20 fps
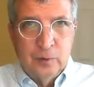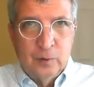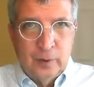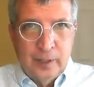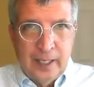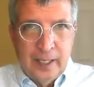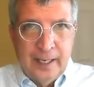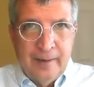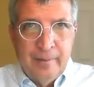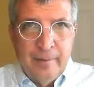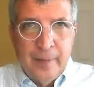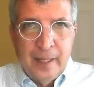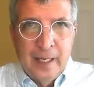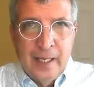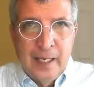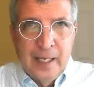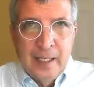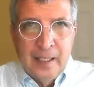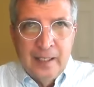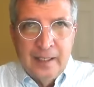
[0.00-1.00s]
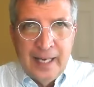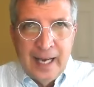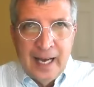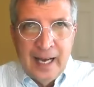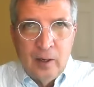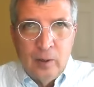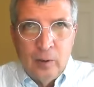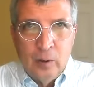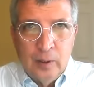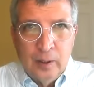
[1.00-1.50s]
Okay.
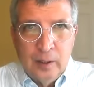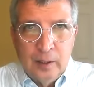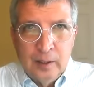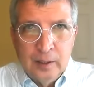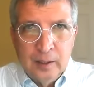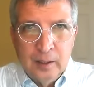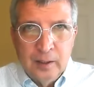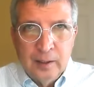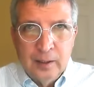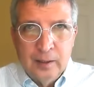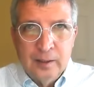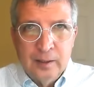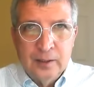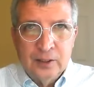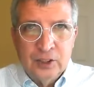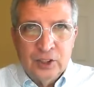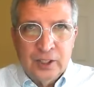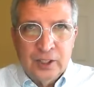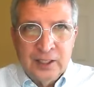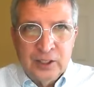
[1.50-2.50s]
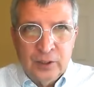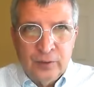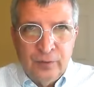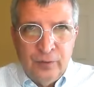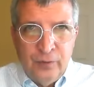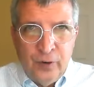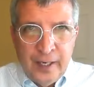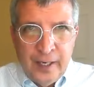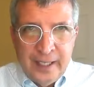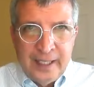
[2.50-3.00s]
Now,
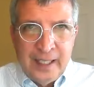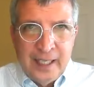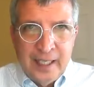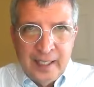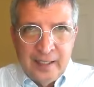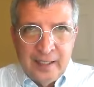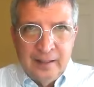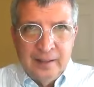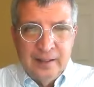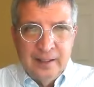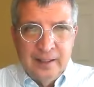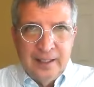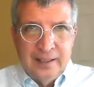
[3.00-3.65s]
schizophrenia